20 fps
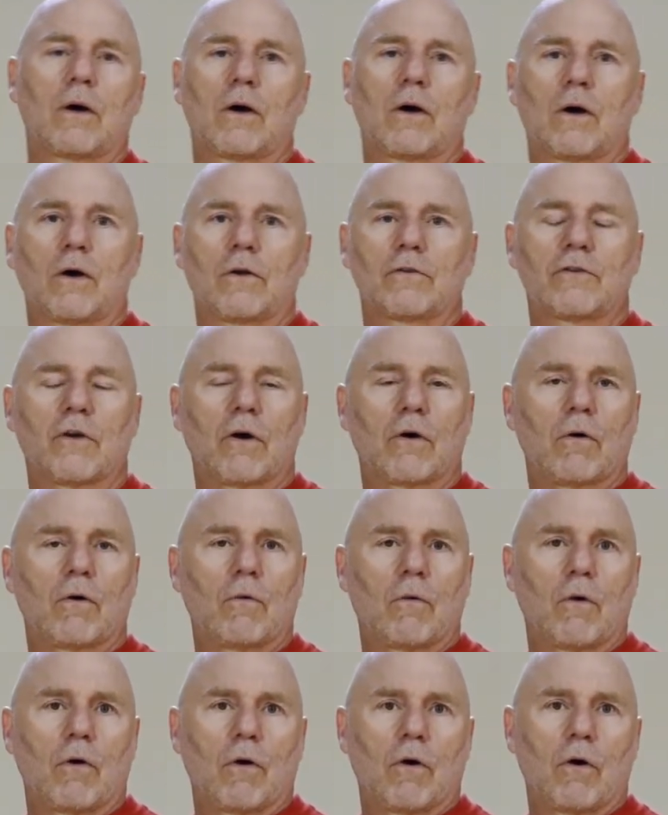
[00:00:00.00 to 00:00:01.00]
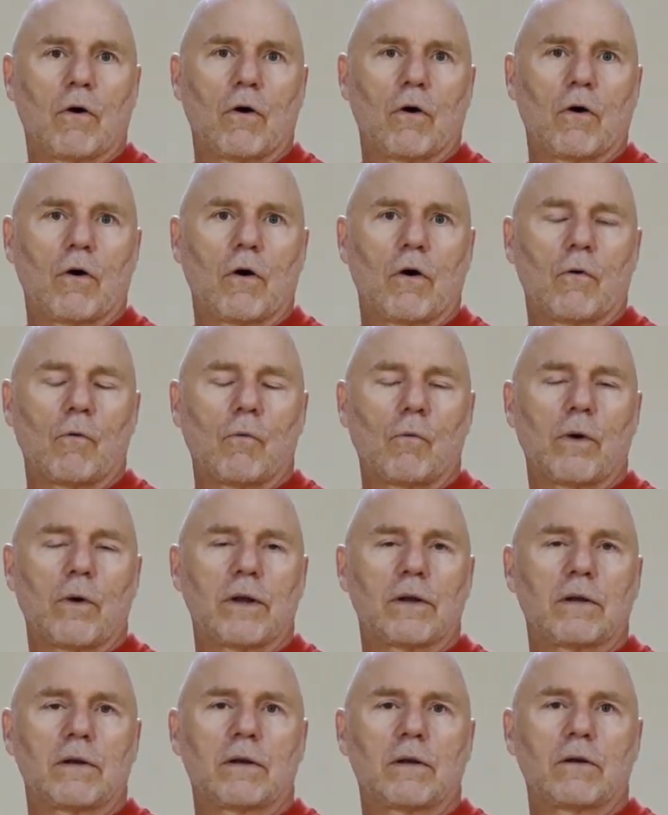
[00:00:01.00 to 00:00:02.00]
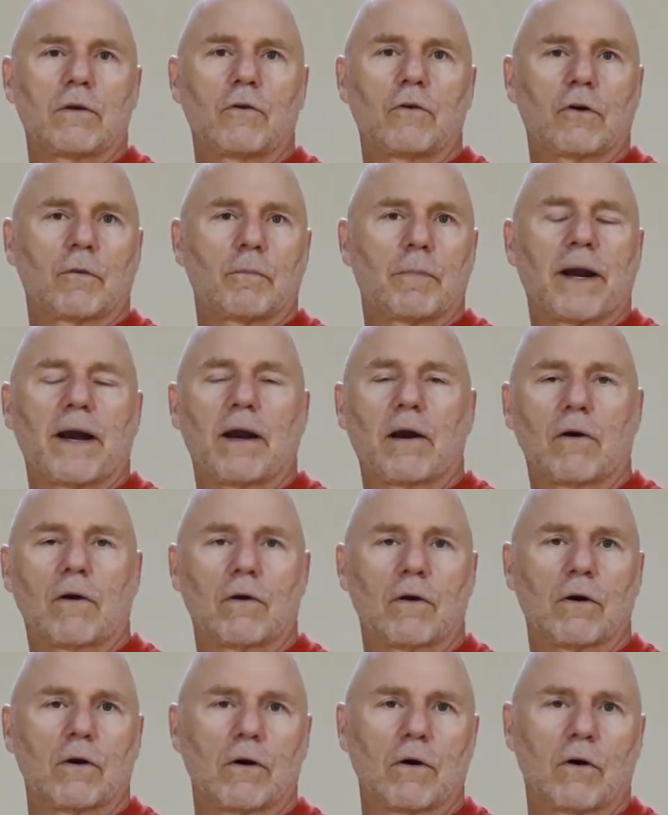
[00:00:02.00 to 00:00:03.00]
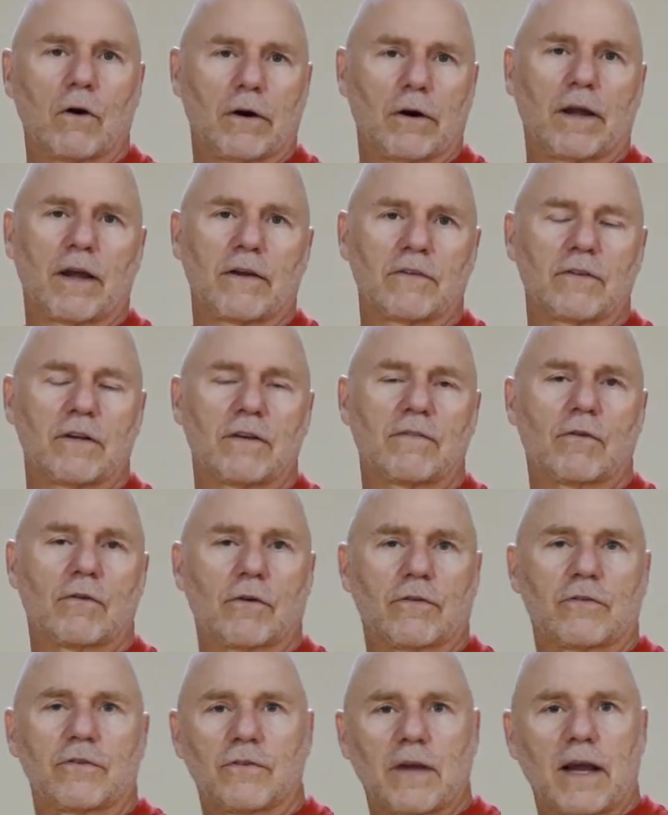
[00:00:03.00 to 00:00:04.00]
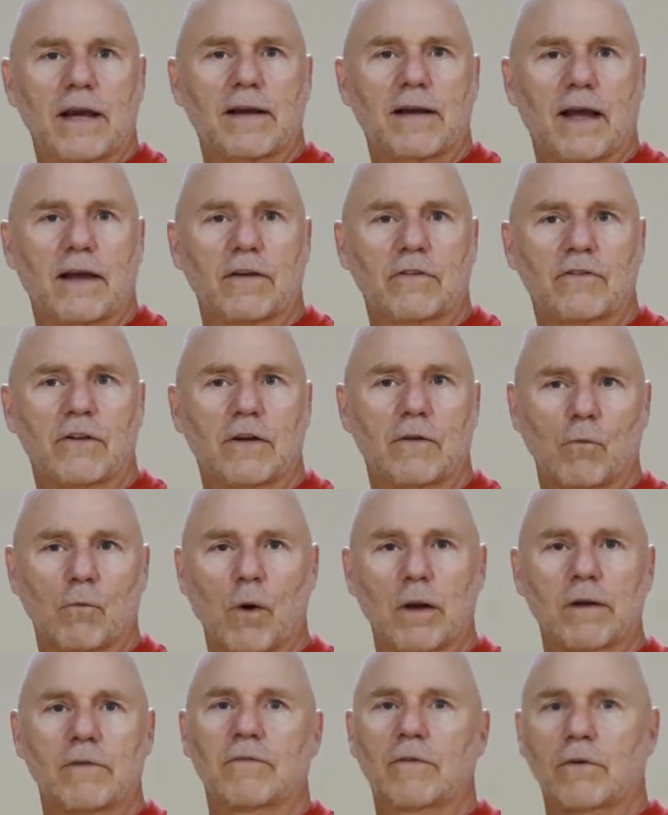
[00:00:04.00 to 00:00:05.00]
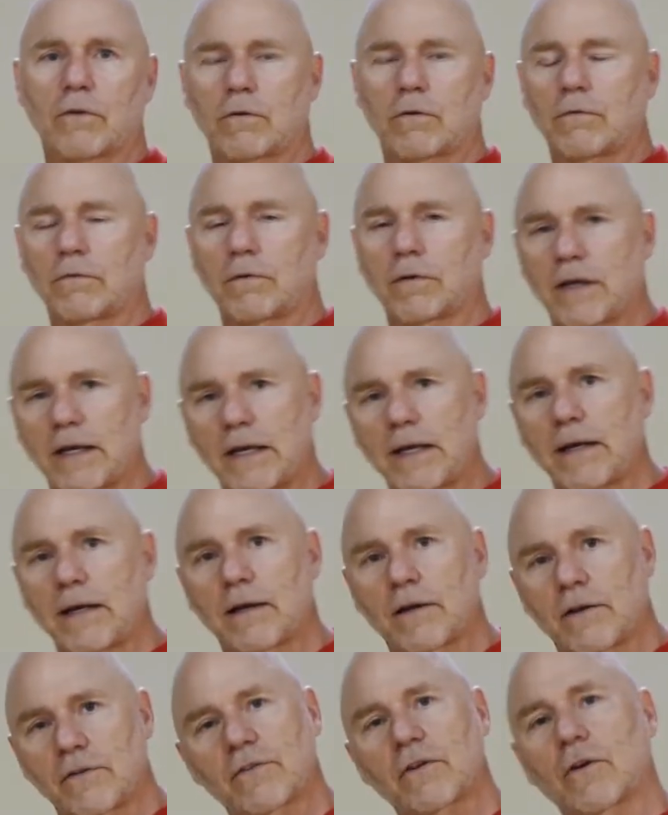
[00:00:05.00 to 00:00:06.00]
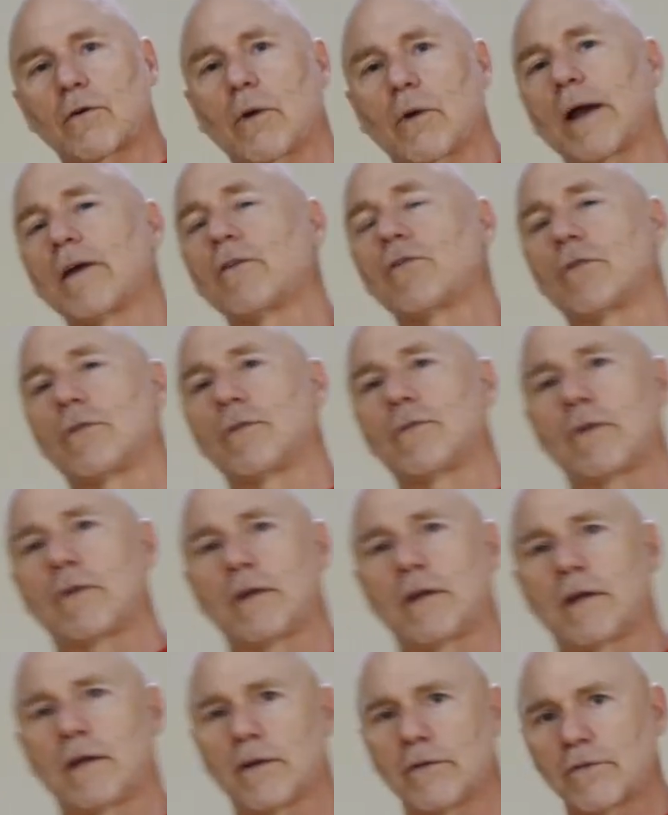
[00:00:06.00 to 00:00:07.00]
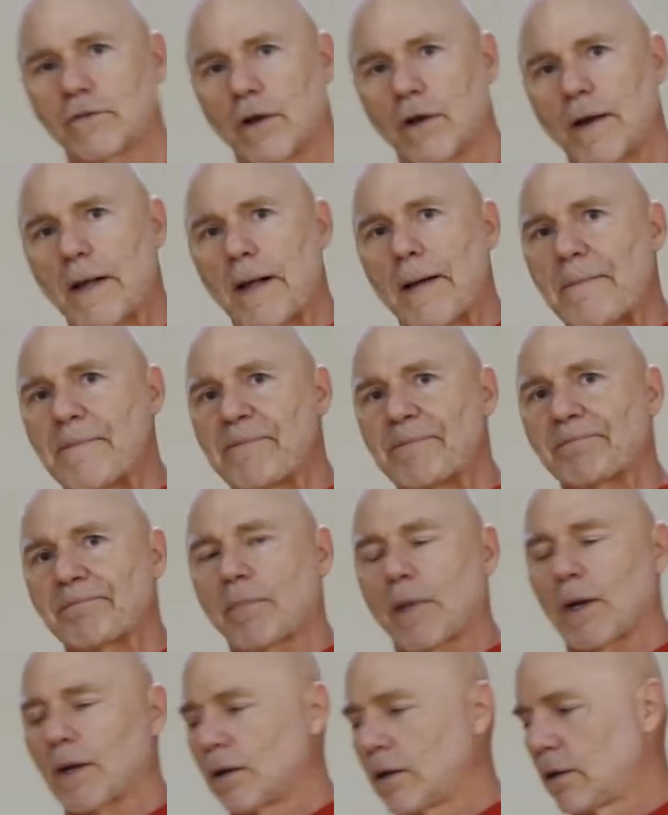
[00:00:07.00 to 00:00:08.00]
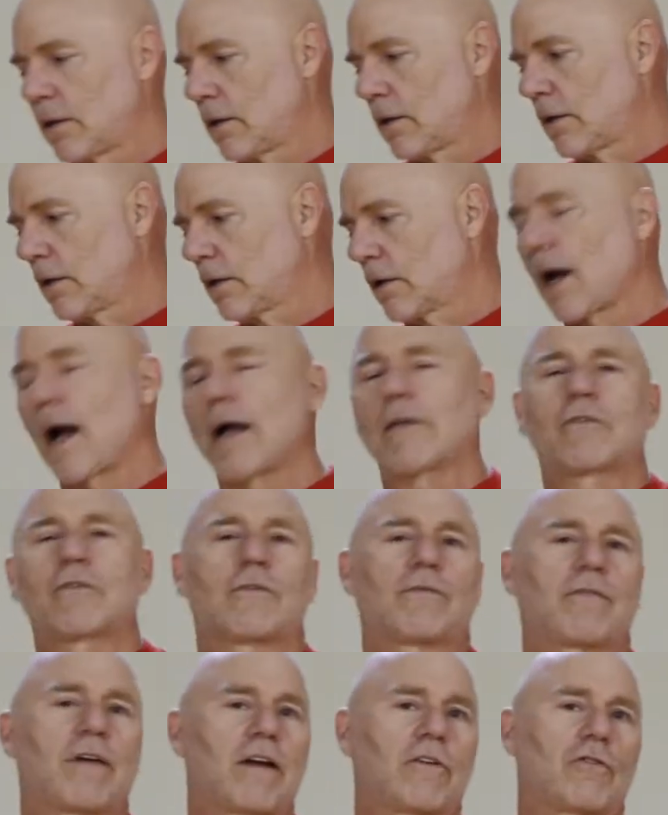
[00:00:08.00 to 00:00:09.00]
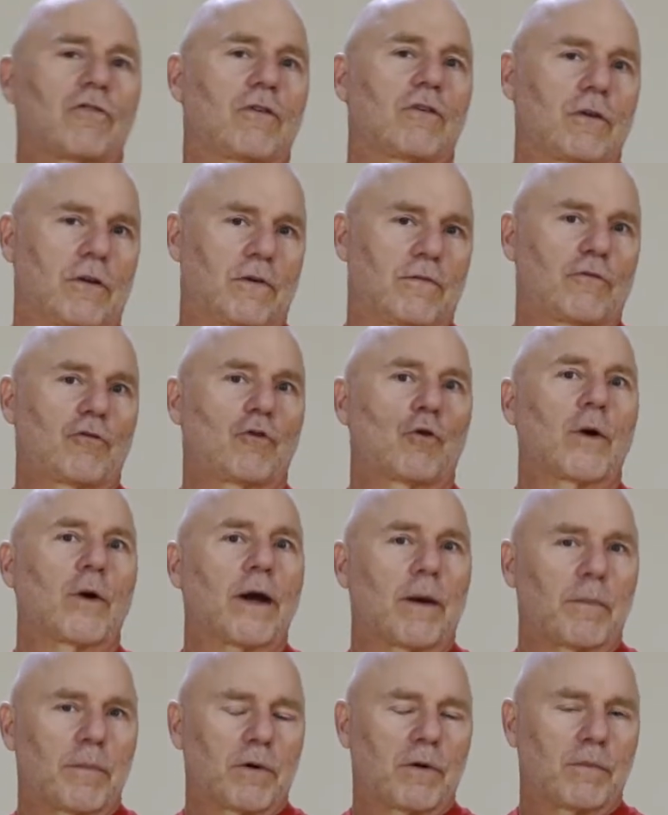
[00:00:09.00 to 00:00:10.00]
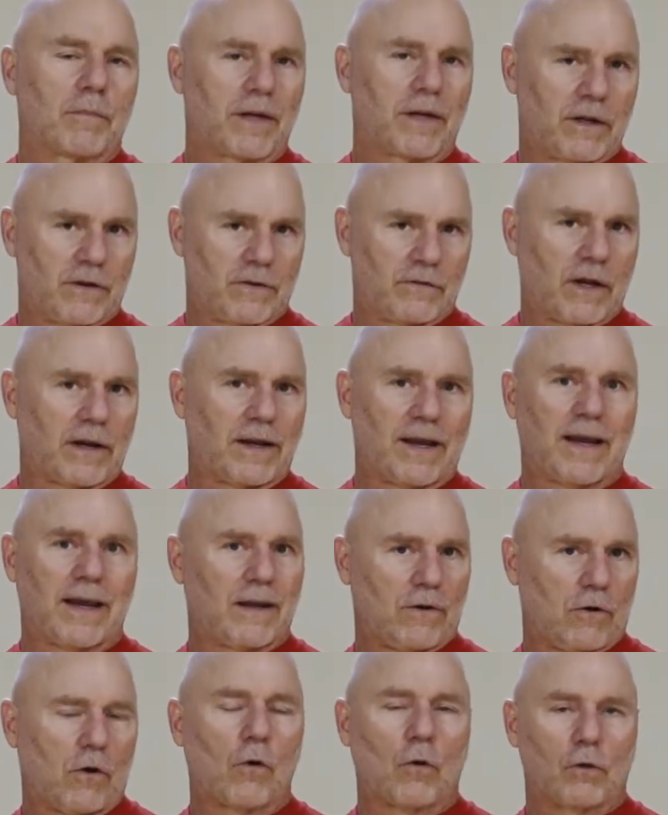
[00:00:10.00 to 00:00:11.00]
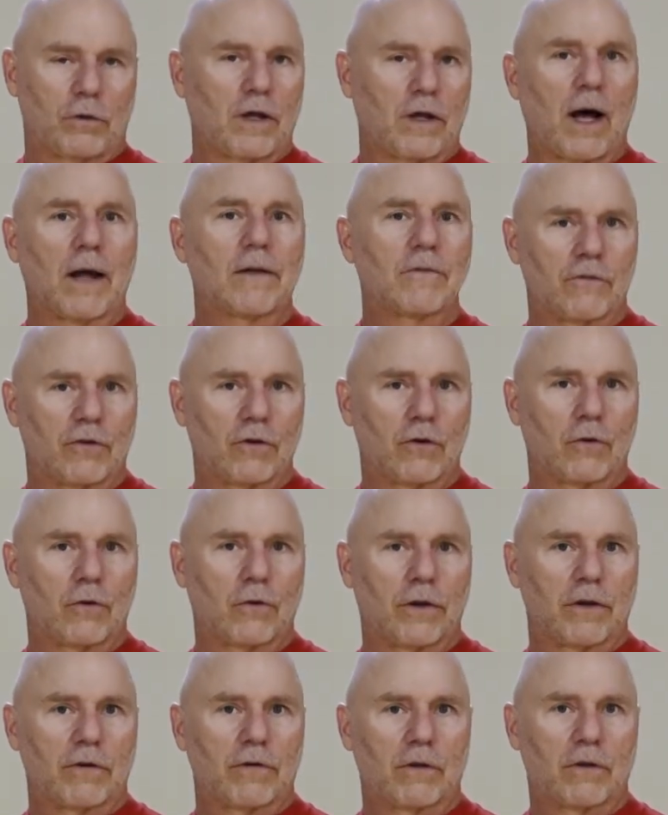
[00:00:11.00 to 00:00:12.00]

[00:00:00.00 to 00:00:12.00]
So when you compare RKC versus AKC, one of the key considerations is conservation of grip, because I can't hold on to it.